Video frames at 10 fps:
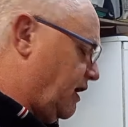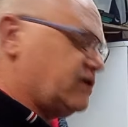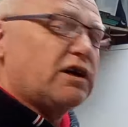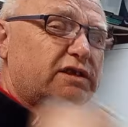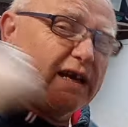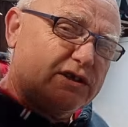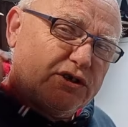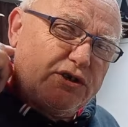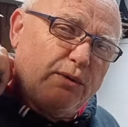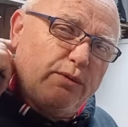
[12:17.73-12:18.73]
I tend to
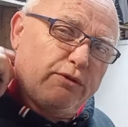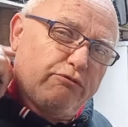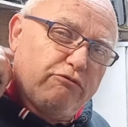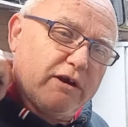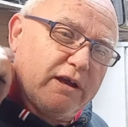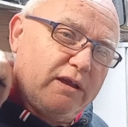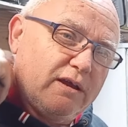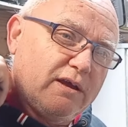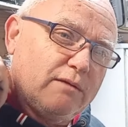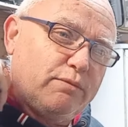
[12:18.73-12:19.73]
shoot 3
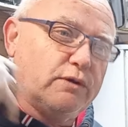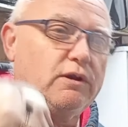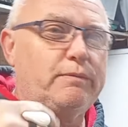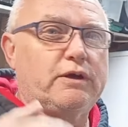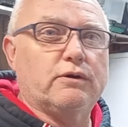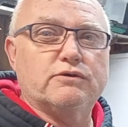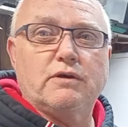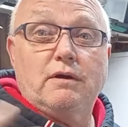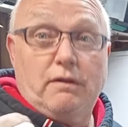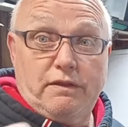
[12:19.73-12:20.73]
purely because
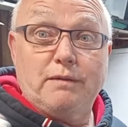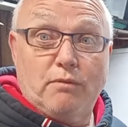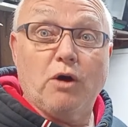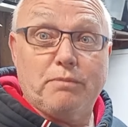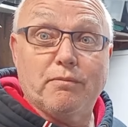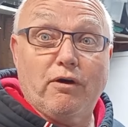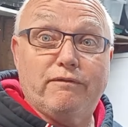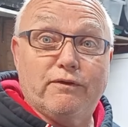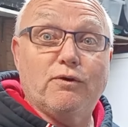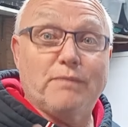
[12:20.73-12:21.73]
it might be my
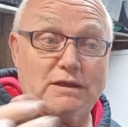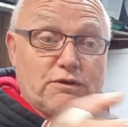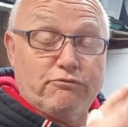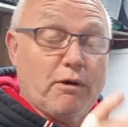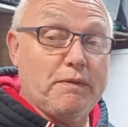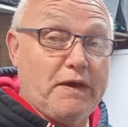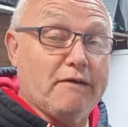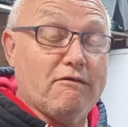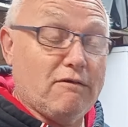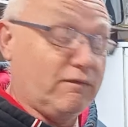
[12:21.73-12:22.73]
form that's throwing the
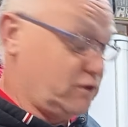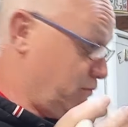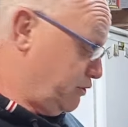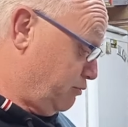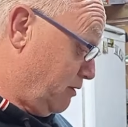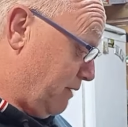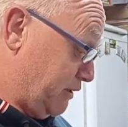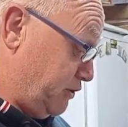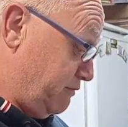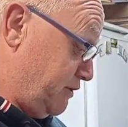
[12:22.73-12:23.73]
arrow off, so I just want to make
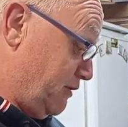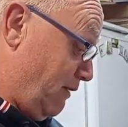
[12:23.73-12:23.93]
sure it's not